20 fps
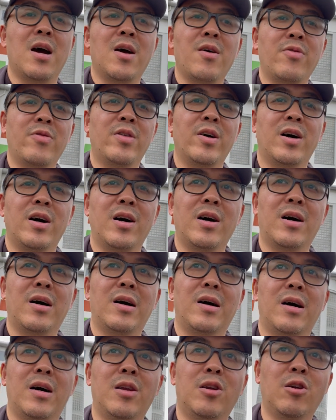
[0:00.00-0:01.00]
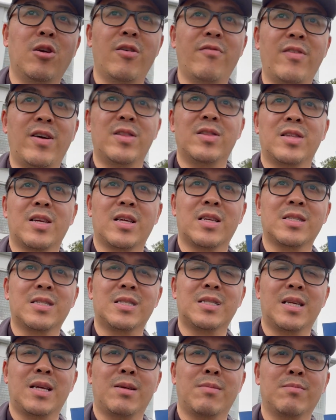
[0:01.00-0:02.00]
the nerve ending
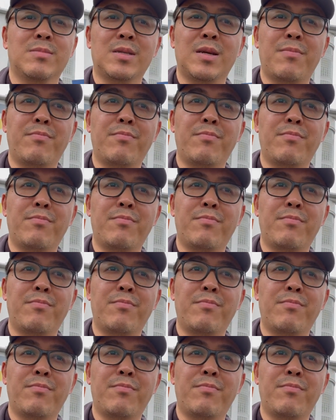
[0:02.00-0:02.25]
seemed a